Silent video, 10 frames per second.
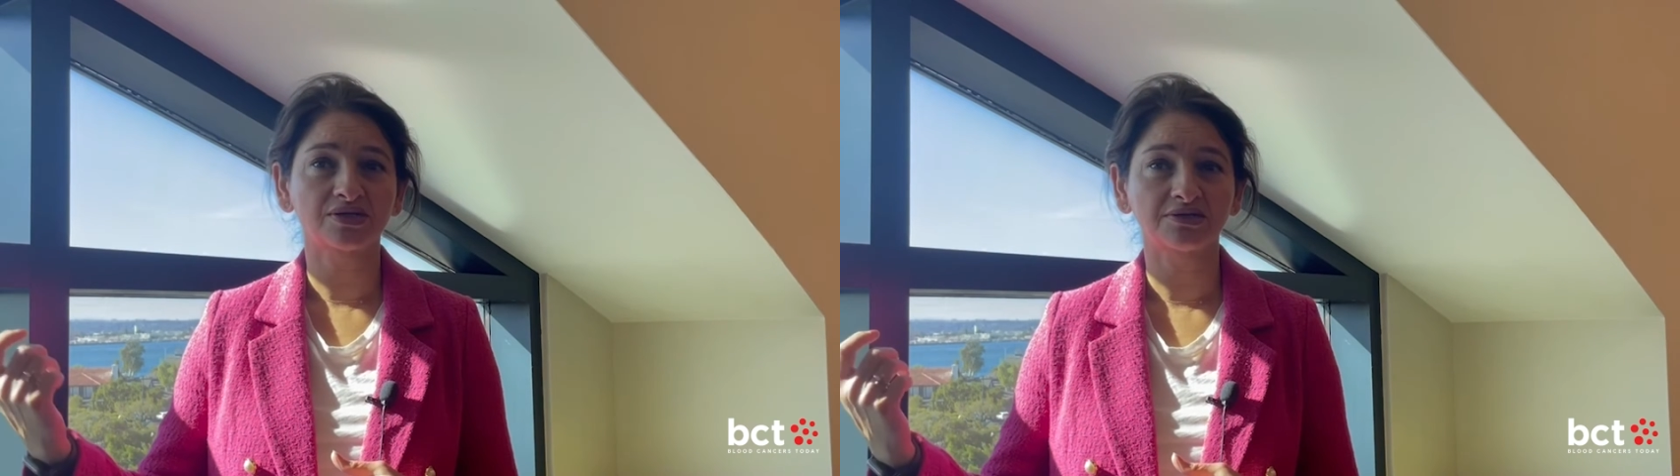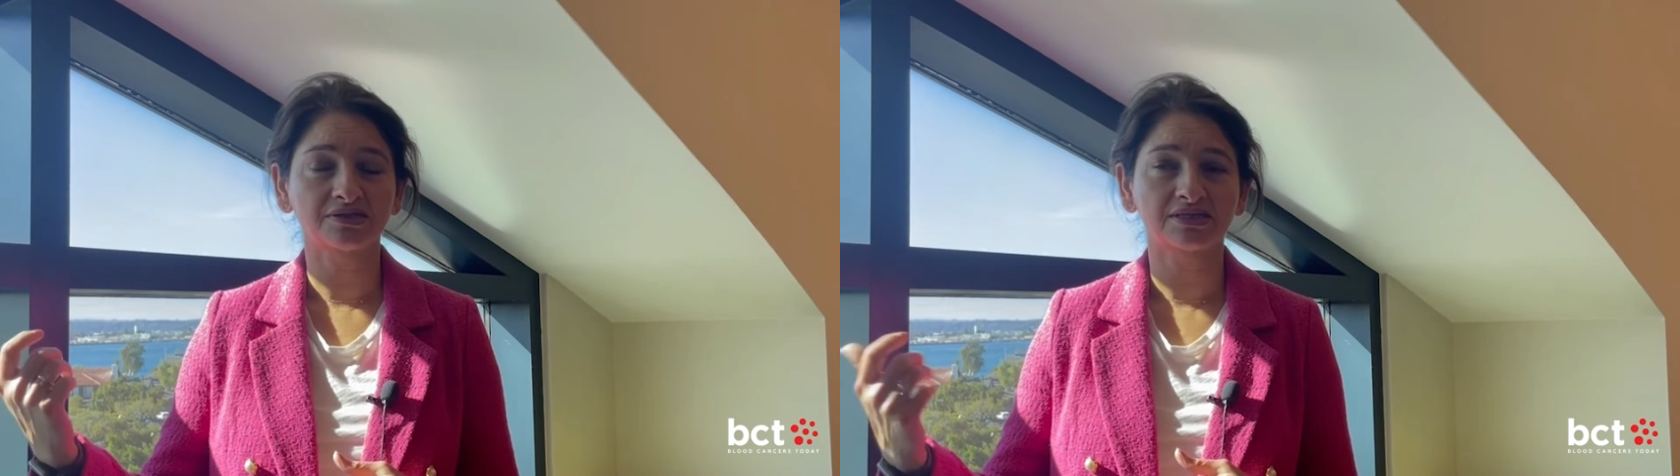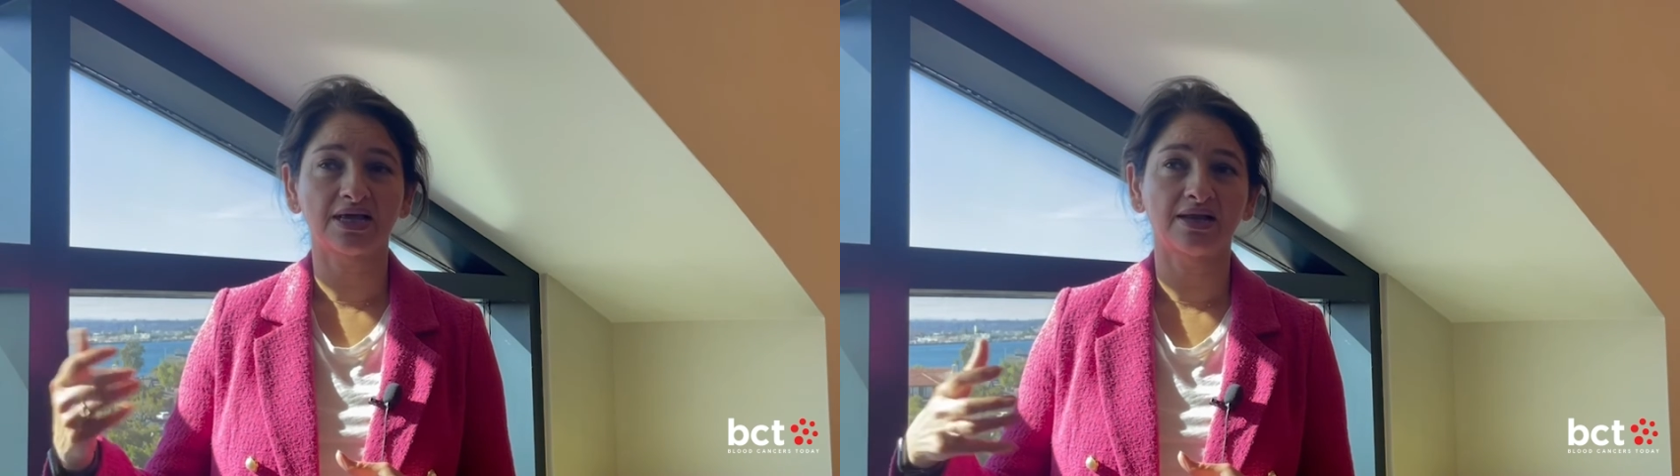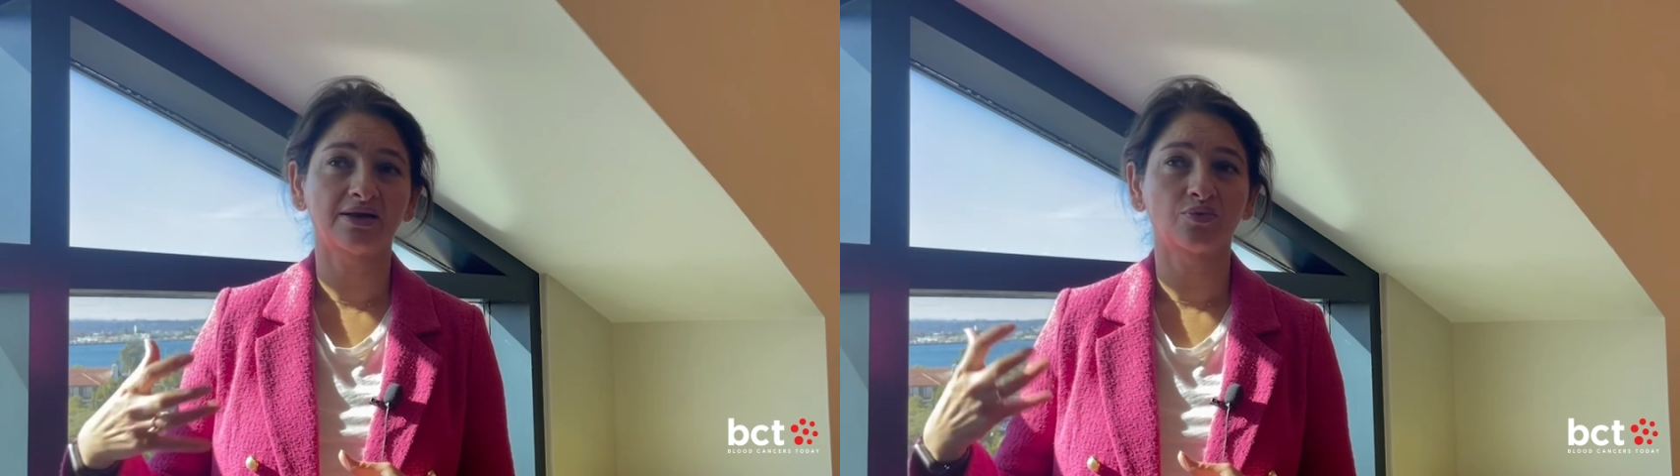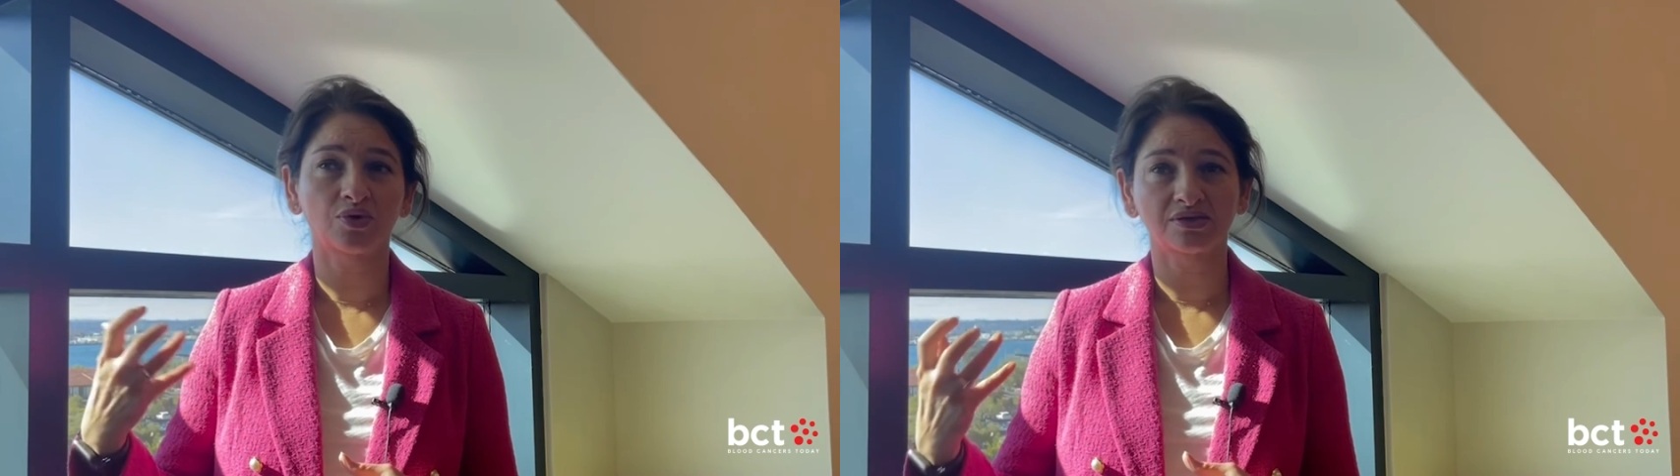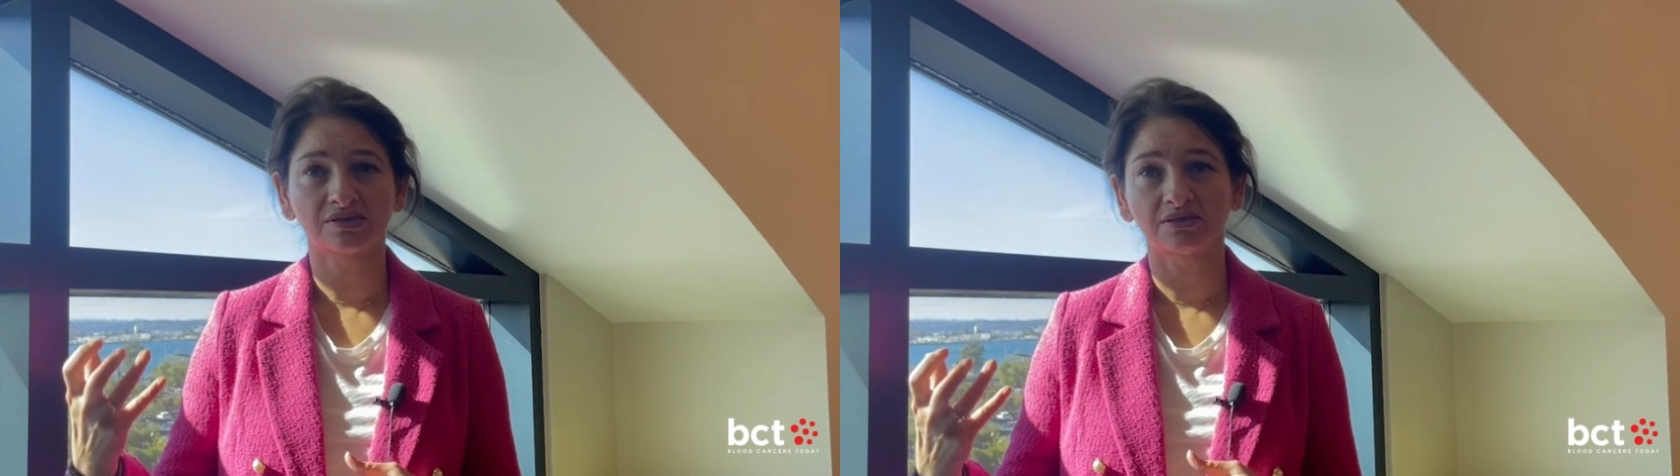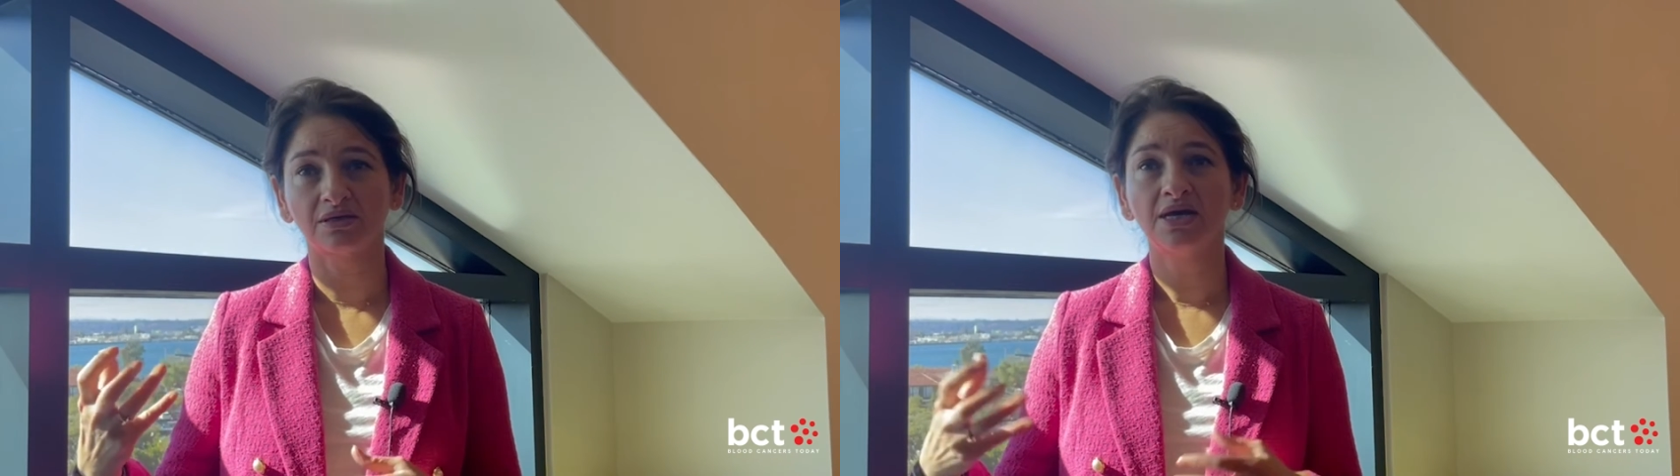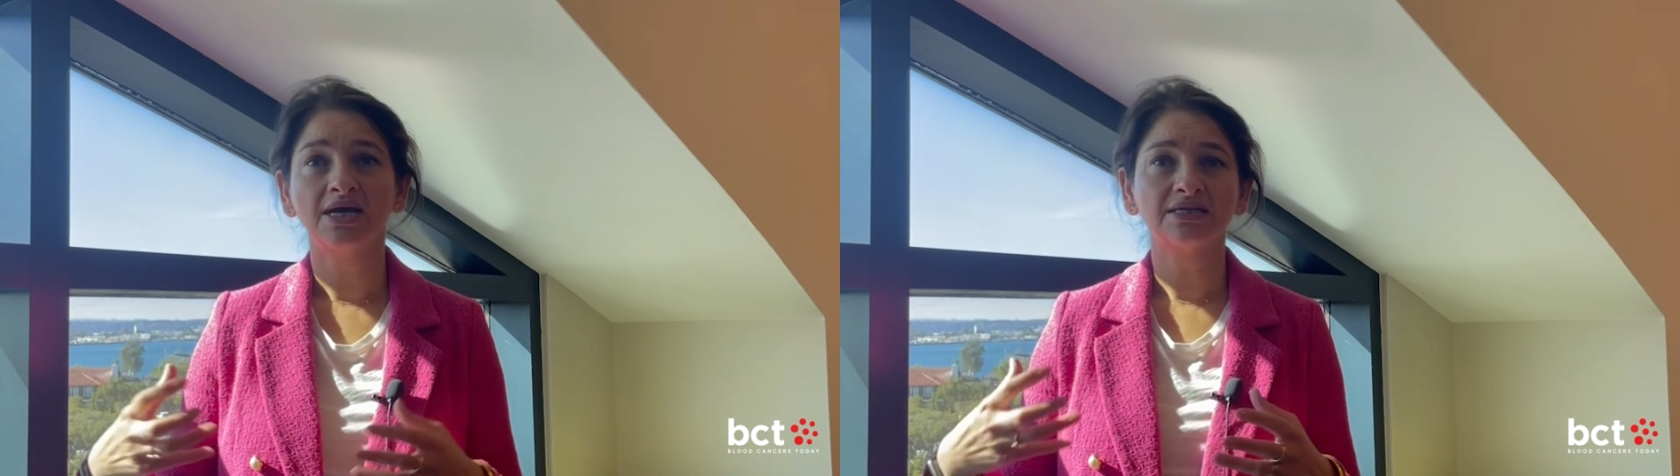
siltacell and what is the